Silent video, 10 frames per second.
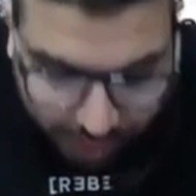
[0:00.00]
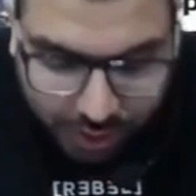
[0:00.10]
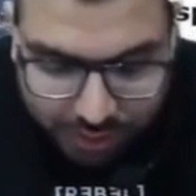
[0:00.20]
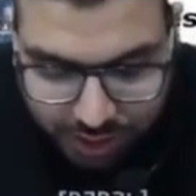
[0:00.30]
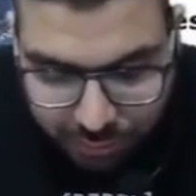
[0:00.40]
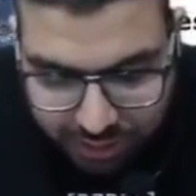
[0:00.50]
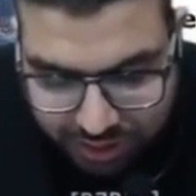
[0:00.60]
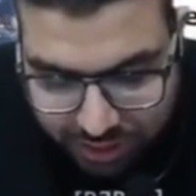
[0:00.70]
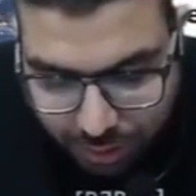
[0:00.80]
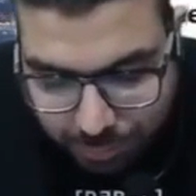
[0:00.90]
Services
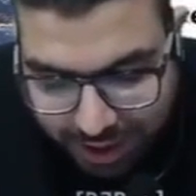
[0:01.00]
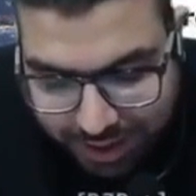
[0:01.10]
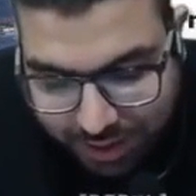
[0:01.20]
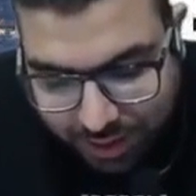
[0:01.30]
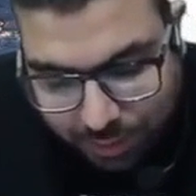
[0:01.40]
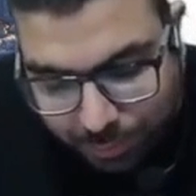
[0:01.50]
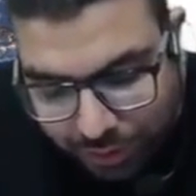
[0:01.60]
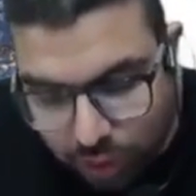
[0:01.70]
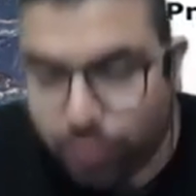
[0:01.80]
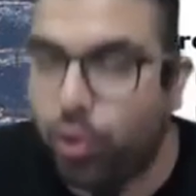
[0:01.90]
supplied in respect
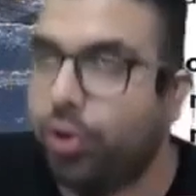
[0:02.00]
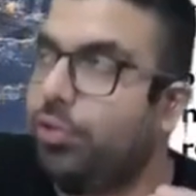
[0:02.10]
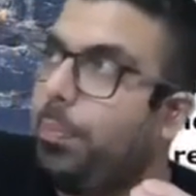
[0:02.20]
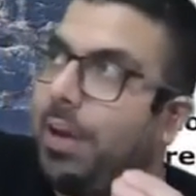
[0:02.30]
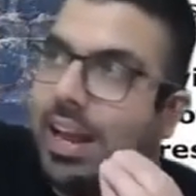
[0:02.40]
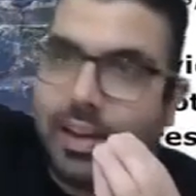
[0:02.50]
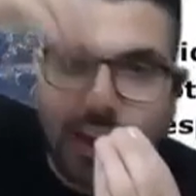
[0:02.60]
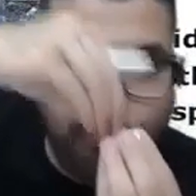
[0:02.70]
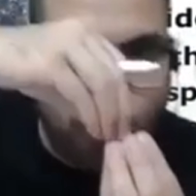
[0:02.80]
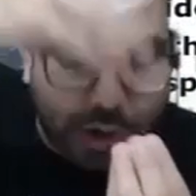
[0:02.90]
of goods. Plane
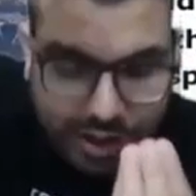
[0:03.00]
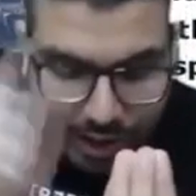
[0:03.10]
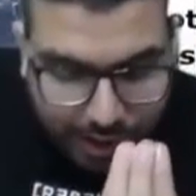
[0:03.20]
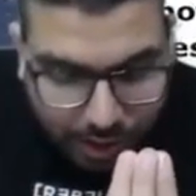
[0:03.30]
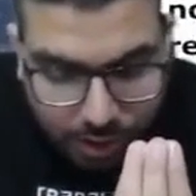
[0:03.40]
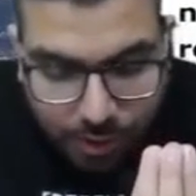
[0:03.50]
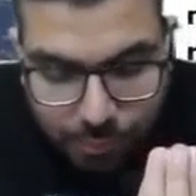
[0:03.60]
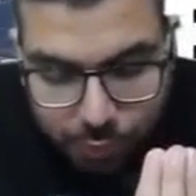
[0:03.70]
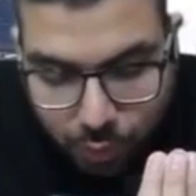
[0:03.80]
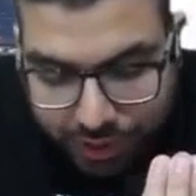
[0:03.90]
came to India
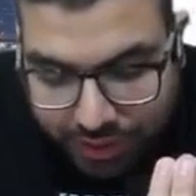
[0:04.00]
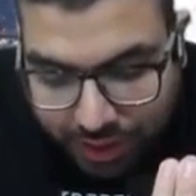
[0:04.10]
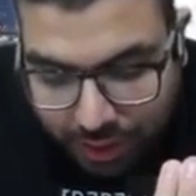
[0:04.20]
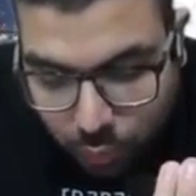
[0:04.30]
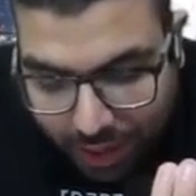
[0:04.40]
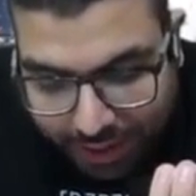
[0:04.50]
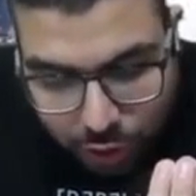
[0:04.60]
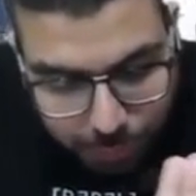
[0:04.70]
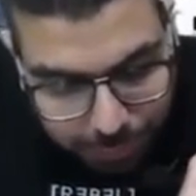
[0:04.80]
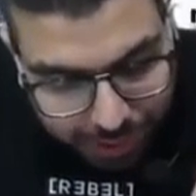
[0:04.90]
which are required to
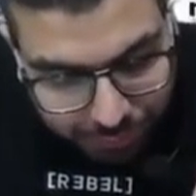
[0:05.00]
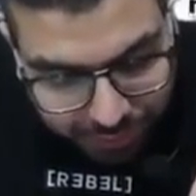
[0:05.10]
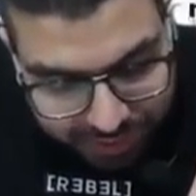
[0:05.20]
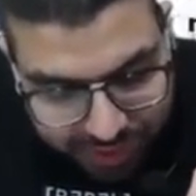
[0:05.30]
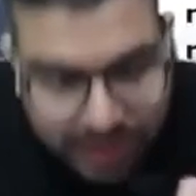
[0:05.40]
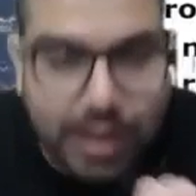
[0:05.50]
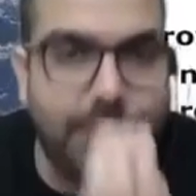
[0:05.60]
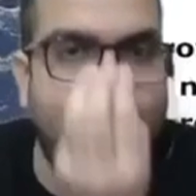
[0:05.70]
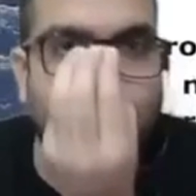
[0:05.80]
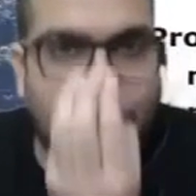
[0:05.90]
be made physically
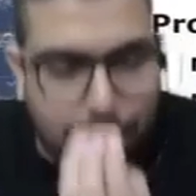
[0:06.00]
available.